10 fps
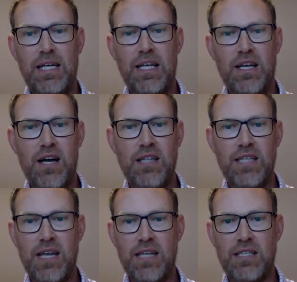The
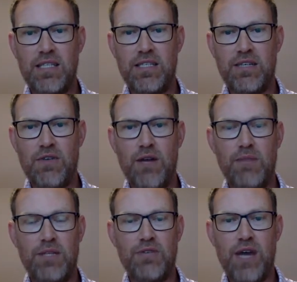context is
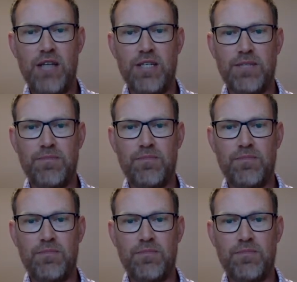incredibly tragic.